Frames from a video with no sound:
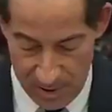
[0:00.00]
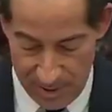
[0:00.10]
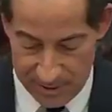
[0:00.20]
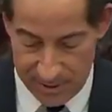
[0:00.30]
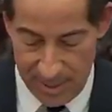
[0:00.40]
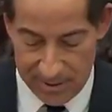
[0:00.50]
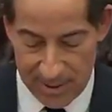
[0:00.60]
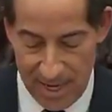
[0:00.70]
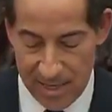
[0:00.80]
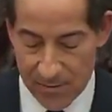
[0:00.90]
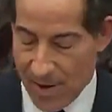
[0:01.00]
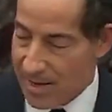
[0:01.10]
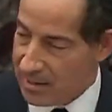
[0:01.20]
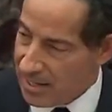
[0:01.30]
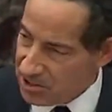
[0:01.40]
the United States, and in
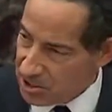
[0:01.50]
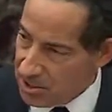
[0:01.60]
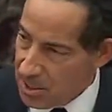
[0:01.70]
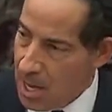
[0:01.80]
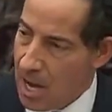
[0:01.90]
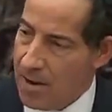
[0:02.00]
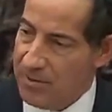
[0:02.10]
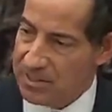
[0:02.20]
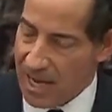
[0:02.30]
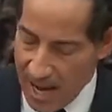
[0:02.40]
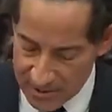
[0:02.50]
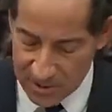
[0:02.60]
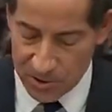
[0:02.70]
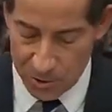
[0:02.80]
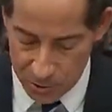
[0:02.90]
violation of his
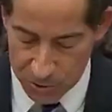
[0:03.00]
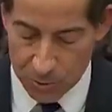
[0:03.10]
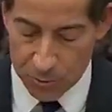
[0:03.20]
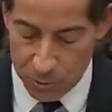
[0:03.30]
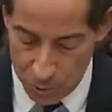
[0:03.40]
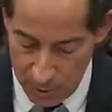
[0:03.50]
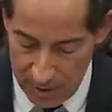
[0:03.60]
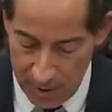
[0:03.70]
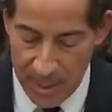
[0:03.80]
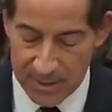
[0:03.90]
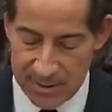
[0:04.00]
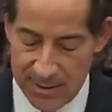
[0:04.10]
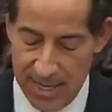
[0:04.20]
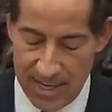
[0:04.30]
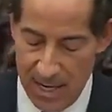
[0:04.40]
constitutional duty to
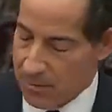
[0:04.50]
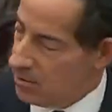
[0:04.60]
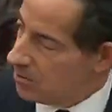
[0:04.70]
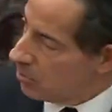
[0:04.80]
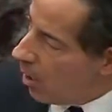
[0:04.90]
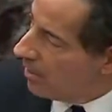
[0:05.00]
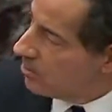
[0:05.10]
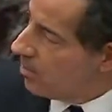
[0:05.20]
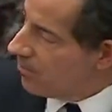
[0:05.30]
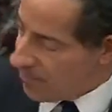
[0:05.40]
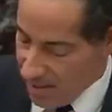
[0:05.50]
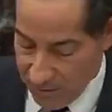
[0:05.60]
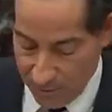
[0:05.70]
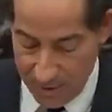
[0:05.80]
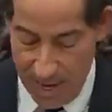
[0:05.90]
take care that the laws be
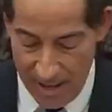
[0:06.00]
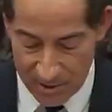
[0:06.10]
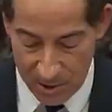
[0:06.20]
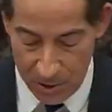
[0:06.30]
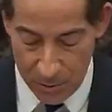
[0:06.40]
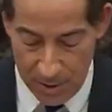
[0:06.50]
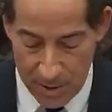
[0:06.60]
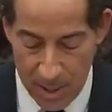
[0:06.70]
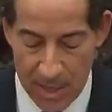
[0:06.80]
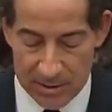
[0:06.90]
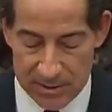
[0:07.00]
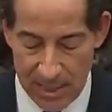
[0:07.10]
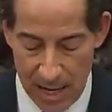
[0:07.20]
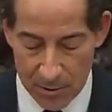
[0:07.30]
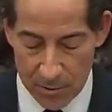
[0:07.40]
faithfully executed,
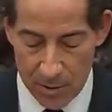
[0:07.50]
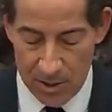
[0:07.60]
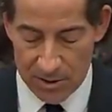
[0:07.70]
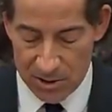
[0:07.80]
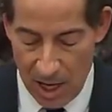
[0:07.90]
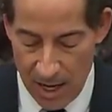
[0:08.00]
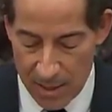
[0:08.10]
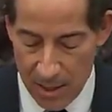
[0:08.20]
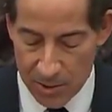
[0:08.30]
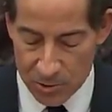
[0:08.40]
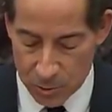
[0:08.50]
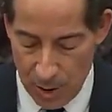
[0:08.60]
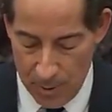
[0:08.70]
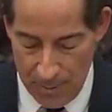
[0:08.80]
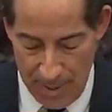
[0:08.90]
Donald John
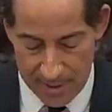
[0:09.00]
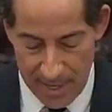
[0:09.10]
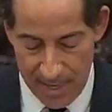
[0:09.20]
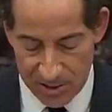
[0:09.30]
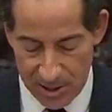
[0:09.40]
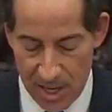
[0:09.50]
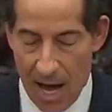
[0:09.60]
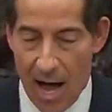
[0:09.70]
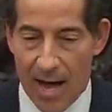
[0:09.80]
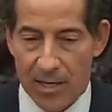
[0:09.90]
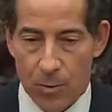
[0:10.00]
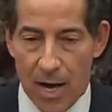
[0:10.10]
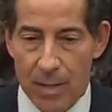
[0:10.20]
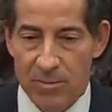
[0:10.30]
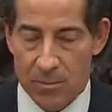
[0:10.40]
Trump engaged in high
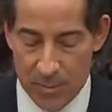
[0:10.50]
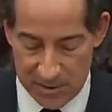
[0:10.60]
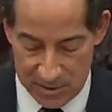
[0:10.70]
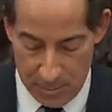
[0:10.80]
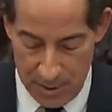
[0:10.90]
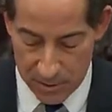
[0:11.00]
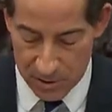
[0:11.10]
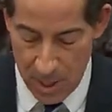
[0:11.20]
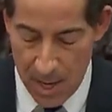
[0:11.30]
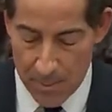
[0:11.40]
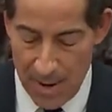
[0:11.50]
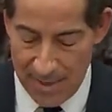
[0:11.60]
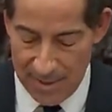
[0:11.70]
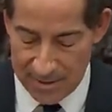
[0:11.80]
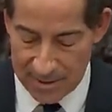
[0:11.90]
crimes and misdemeanors by
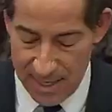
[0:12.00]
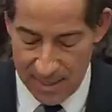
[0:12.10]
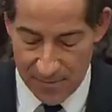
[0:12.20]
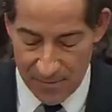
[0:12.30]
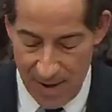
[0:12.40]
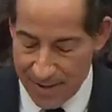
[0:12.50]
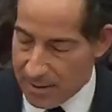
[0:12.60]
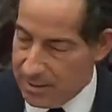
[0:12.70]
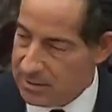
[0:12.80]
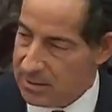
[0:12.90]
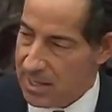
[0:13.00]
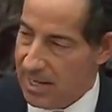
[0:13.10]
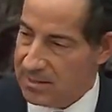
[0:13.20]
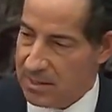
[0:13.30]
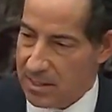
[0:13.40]
inciting violence
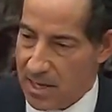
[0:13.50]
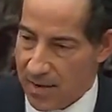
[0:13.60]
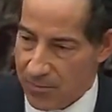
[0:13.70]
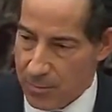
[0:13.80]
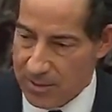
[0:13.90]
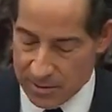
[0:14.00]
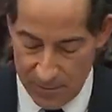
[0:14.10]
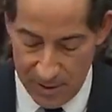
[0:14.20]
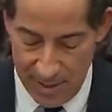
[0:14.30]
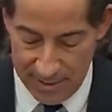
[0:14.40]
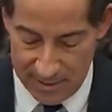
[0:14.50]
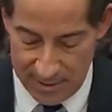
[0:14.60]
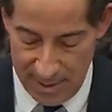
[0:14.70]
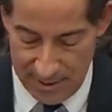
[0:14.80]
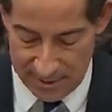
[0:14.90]
against the government of the United
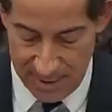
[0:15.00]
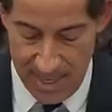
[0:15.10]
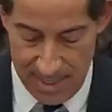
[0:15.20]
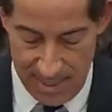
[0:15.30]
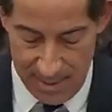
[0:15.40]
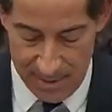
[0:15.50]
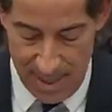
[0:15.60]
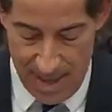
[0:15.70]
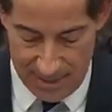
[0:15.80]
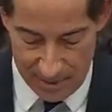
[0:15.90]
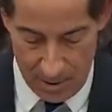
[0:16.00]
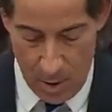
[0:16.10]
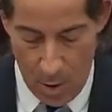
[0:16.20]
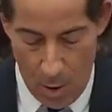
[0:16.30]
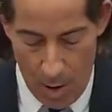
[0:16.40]
States, in that
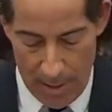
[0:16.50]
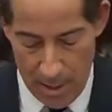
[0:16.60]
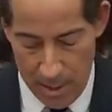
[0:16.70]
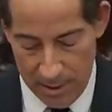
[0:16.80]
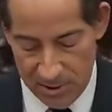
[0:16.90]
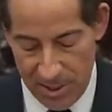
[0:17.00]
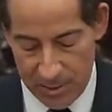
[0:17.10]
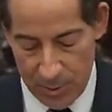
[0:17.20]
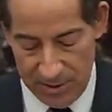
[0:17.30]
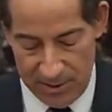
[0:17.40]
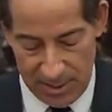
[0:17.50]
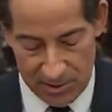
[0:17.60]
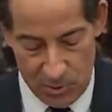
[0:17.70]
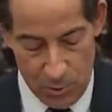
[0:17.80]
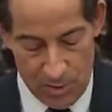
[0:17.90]
on January
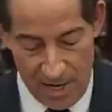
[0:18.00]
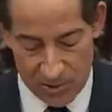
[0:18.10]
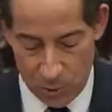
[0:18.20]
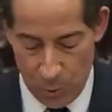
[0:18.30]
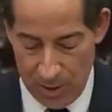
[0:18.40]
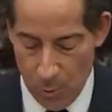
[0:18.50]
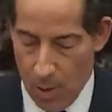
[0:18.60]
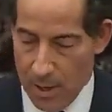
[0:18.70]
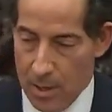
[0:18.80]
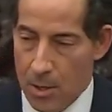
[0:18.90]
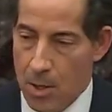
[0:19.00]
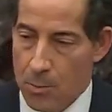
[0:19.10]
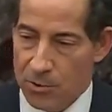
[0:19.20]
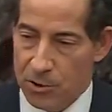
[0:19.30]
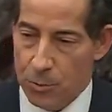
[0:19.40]
6, 2021,
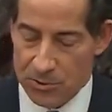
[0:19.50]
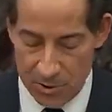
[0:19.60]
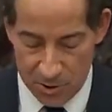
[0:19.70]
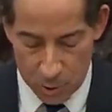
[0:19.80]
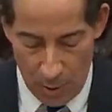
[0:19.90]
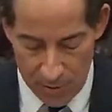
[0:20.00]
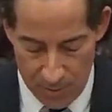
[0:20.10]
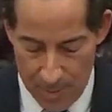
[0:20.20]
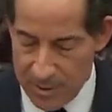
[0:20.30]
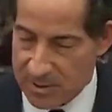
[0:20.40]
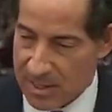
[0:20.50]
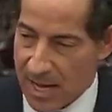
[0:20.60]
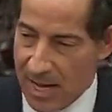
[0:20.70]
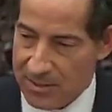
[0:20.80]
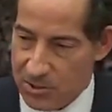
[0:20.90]
pursuant to the 12th Amendment to the
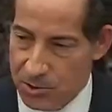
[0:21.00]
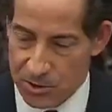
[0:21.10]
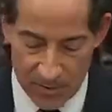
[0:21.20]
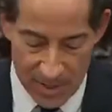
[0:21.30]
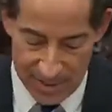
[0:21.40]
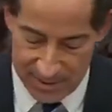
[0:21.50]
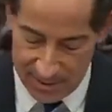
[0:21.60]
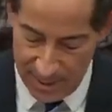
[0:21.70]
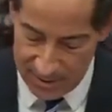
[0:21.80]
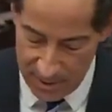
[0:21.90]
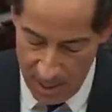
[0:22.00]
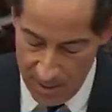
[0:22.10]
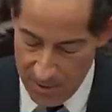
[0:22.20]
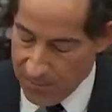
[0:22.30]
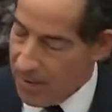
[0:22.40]
Constitution of the United States,
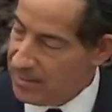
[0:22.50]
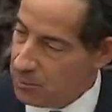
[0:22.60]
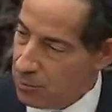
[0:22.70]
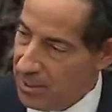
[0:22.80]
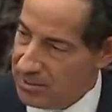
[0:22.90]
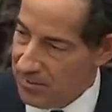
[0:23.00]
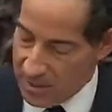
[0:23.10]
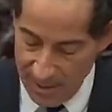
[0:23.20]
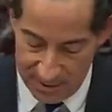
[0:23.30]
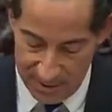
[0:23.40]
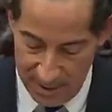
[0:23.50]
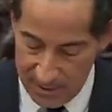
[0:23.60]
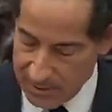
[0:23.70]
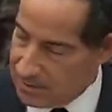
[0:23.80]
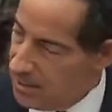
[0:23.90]
the Vice President of the United
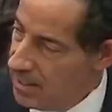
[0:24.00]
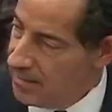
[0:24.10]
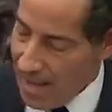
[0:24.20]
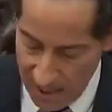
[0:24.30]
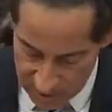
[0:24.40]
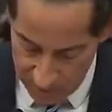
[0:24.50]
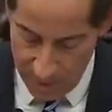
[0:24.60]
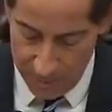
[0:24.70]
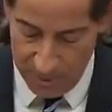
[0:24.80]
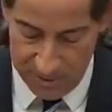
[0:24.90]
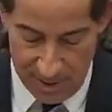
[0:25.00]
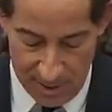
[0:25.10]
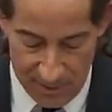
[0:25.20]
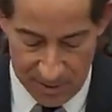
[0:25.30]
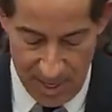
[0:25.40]
States, the House of
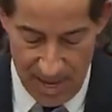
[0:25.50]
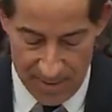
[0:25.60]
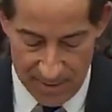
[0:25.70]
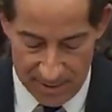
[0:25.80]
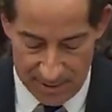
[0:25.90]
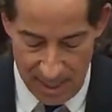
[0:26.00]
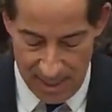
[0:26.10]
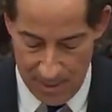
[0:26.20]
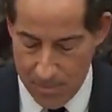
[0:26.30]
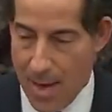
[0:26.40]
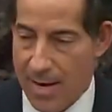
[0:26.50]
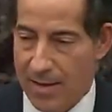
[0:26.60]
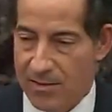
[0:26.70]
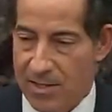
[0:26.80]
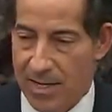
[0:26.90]
Representatives, and the Senate met
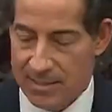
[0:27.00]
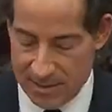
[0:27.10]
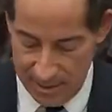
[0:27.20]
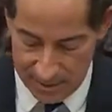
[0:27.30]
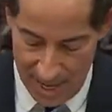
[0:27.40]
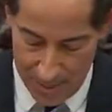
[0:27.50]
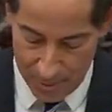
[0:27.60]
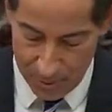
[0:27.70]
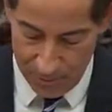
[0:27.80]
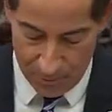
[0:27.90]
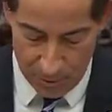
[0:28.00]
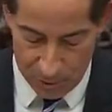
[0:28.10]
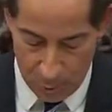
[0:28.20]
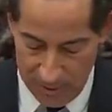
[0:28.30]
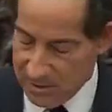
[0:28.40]
at the United States Capitol for a
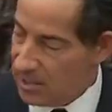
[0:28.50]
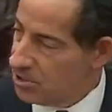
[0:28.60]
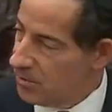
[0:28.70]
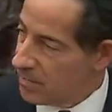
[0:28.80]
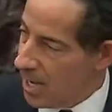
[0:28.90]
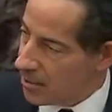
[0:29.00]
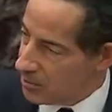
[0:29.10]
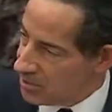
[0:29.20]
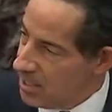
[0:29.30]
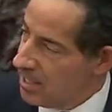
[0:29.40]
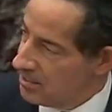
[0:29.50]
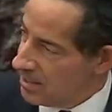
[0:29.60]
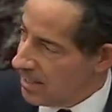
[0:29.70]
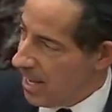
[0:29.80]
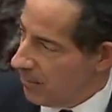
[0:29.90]
joint session of Congress
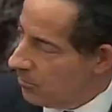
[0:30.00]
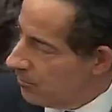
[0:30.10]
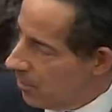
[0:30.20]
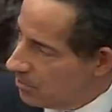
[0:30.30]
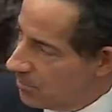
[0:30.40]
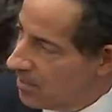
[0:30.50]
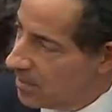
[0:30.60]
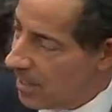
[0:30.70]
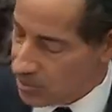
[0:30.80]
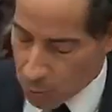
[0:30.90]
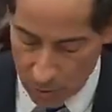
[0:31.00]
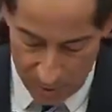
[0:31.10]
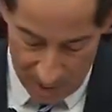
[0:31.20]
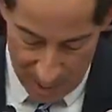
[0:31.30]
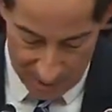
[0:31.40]
to count the votes of the Electoral
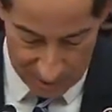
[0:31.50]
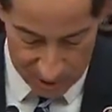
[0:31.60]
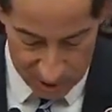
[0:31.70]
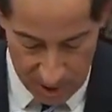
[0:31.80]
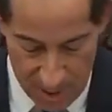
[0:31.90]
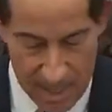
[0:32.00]
College.